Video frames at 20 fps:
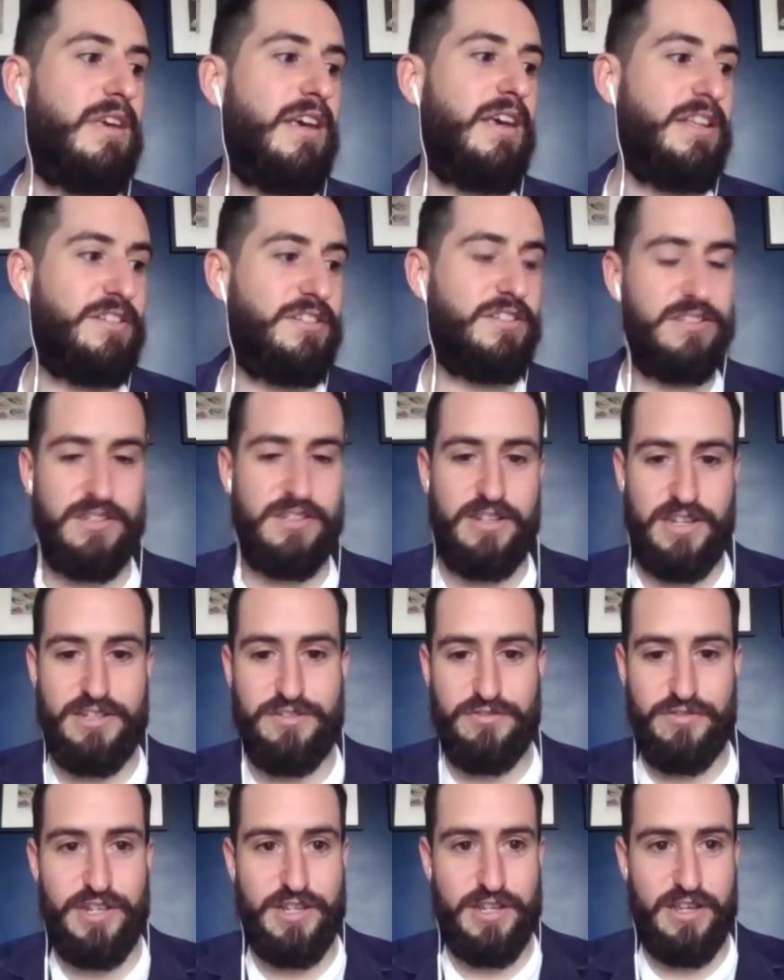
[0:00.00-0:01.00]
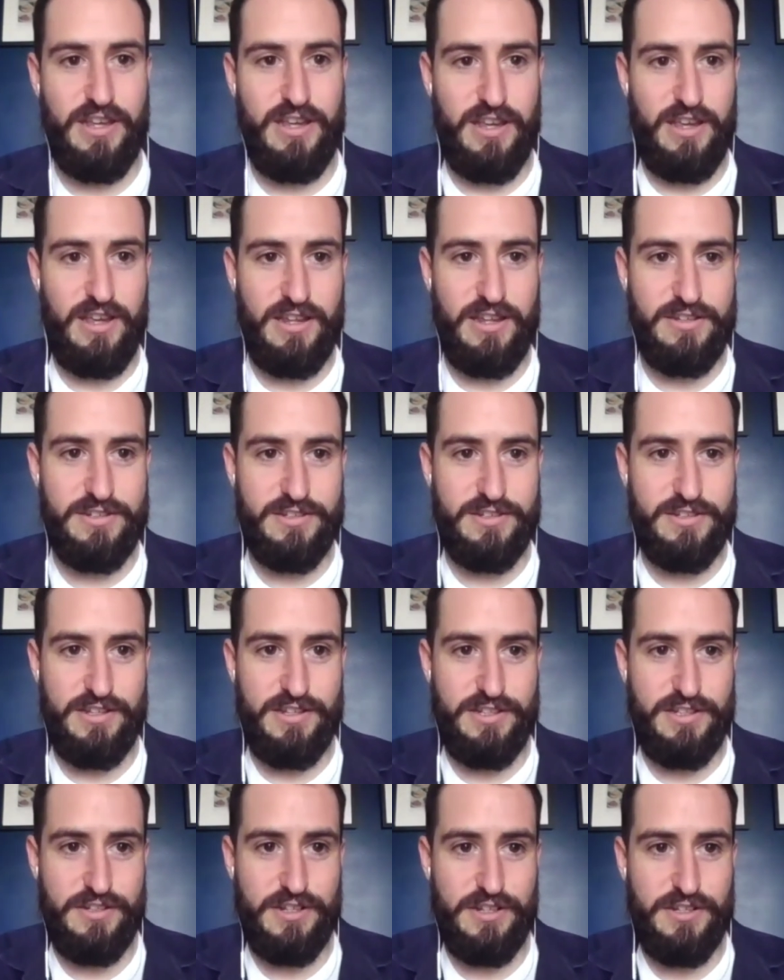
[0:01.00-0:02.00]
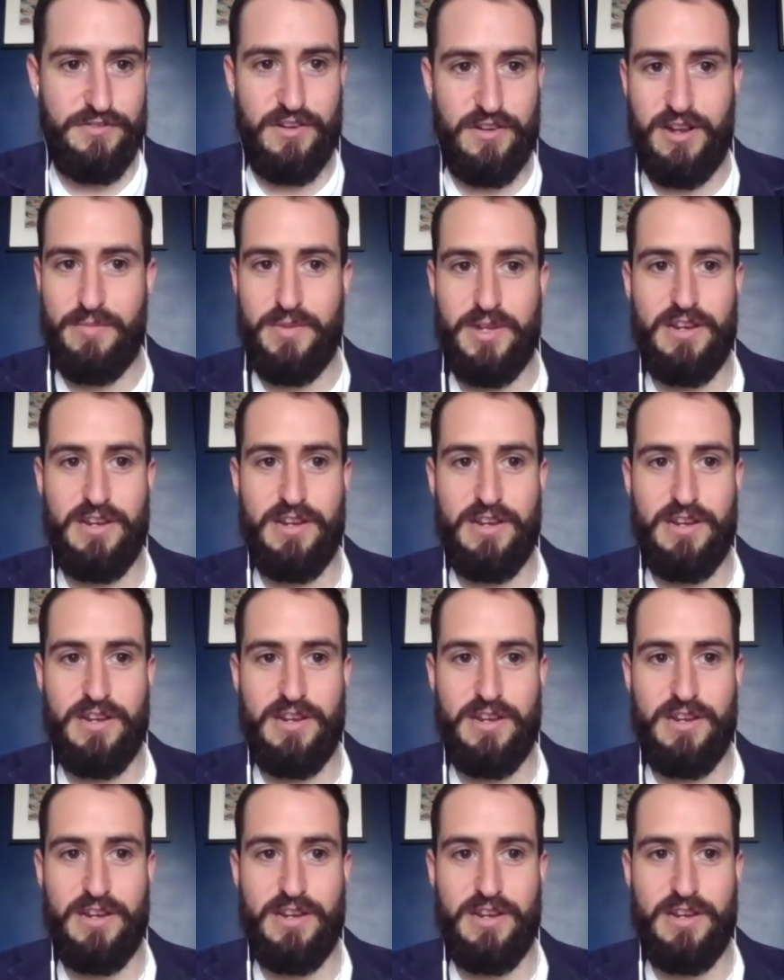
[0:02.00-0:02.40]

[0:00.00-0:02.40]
it's really fun. I